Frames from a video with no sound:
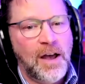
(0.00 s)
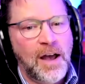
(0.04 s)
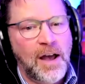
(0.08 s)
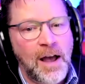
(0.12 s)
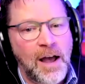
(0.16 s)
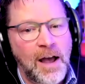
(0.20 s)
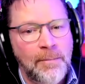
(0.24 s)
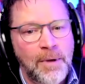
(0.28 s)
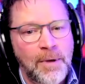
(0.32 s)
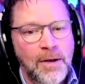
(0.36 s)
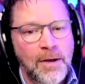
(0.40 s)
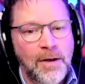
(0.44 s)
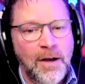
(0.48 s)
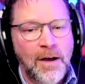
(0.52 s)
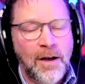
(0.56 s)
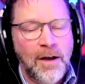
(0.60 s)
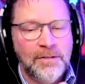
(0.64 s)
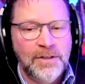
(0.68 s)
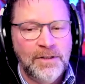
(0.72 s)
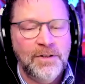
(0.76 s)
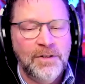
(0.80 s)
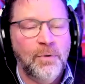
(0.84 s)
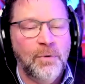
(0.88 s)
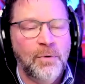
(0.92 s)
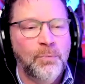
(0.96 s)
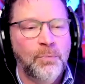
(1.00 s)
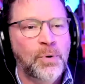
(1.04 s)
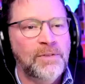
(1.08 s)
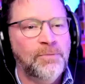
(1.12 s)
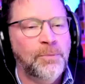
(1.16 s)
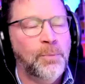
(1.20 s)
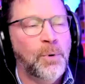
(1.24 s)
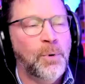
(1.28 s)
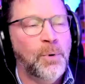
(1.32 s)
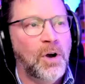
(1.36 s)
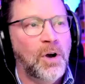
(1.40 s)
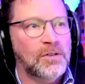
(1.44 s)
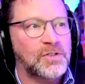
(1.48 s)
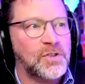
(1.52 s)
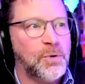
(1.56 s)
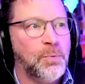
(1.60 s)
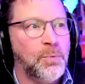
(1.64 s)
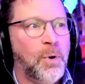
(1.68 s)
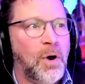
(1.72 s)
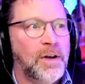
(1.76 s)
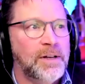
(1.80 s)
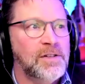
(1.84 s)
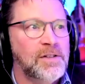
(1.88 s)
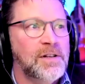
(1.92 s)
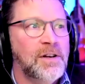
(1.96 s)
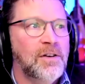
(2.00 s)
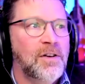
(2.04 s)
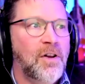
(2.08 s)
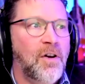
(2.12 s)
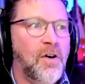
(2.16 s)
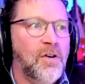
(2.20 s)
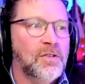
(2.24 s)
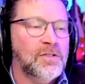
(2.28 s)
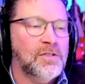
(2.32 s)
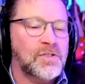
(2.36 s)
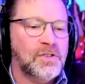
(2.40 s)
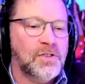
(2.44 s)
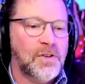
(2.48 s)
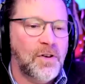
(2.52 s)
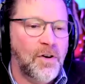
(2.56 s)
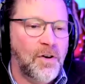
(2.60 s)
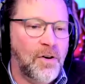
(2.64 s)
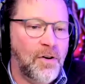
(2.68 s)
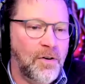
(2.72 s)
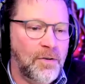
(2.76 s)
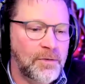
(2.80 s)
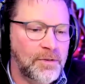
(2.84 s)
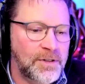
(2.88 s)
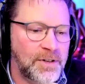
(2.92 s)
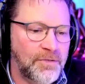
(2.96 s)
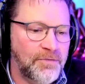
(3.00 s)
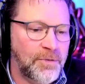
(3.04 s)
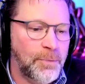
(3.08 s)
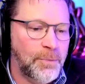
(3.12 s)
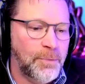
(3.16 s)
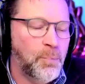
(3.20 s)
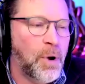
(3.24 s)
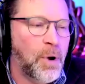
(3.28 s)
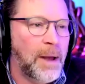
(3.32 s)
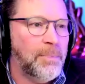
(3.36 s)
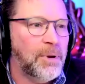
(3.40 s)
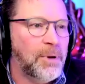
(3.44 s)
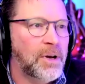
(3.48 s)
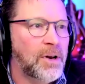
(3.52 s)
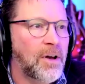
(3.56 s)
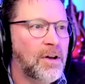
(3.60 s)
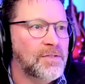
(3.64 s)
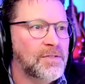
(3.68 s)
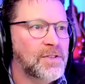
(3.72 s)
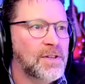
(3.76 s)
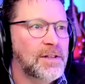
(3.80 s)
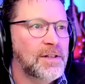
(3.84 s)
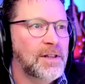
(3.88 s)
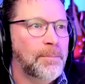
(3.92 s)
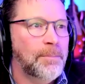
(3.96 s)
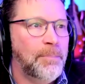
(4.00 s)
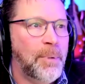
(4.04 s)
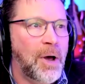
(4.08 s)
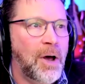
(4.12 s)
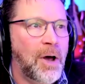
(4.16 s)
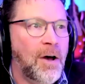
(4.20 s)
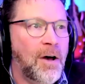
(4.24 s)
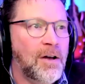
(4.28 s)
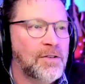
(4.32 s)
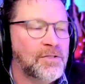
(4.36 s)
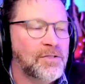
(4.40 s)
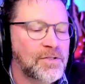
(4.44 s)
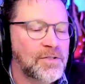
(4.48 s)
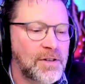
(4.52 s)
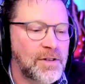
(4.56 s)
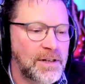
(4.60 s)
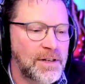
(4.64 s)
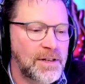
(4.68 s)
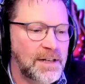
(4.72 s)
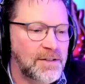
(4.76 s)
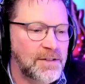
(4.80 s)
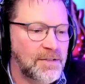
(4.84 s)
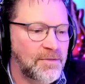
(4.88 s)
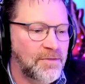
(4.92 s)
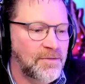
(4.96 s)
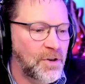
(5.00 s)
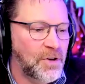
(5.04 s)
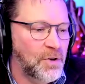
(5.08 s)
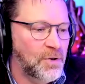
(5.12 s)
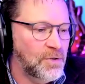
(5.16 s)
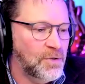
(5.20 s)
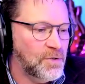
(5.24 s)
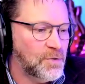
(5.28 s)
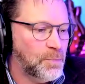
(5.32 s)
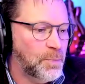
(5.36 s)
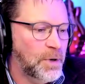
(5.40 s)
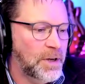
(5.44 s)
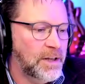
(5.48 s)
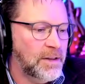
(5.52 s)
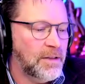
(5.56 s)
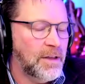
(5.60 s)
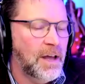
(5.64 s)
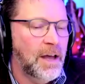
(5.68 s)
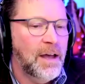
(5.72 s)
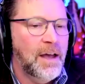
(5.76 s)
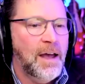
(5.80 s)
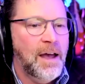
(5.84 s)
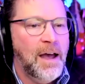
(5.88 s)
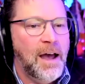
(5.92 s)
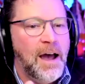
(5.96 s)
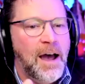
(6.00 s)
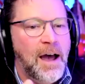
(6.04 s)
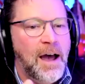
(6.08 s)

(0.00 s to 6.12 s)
we've worked quite a lot on different webinars in the past and interviews with